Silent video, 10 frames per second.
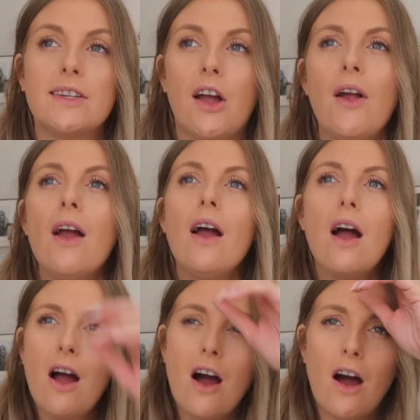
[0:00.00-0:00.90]
So
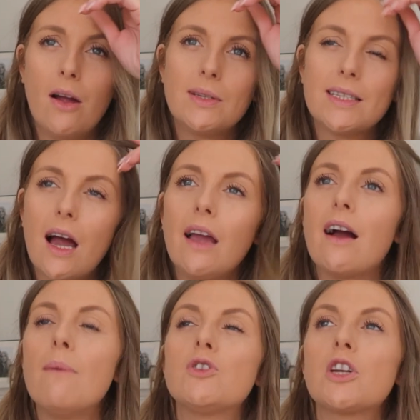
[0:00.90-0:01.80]
I was
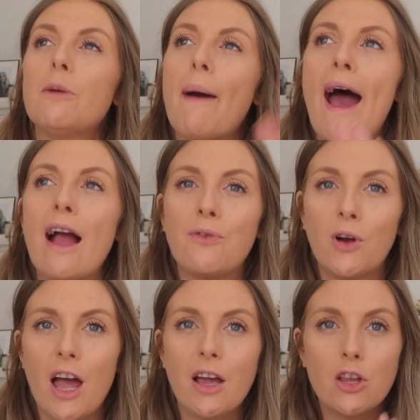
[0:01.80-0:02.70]
like, I'm just gonna pack for
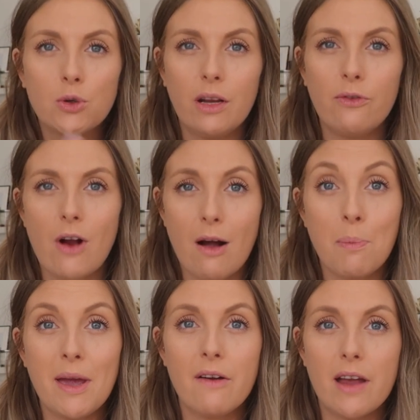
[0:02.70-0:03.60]
like a 24 hour
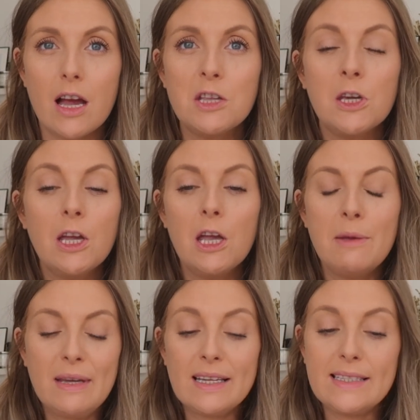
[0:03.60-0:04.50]
period
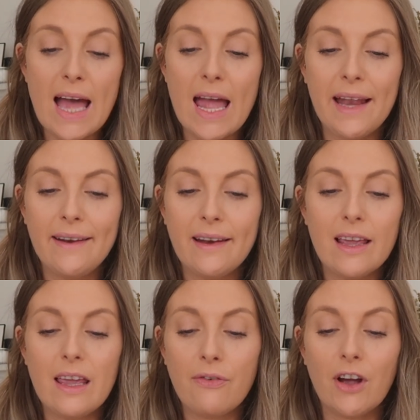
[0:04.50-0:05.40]
because then
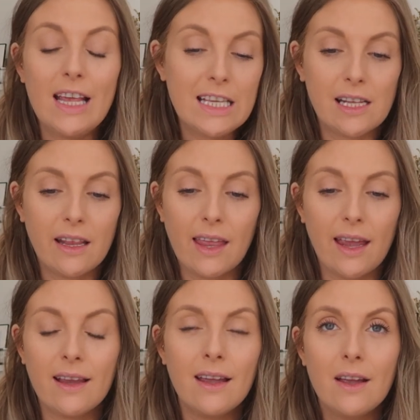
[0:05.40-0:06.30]
if I need
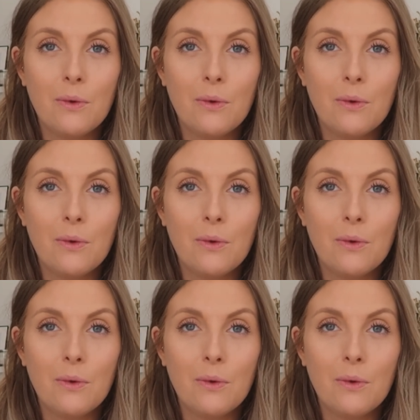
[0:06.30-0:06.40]
anything,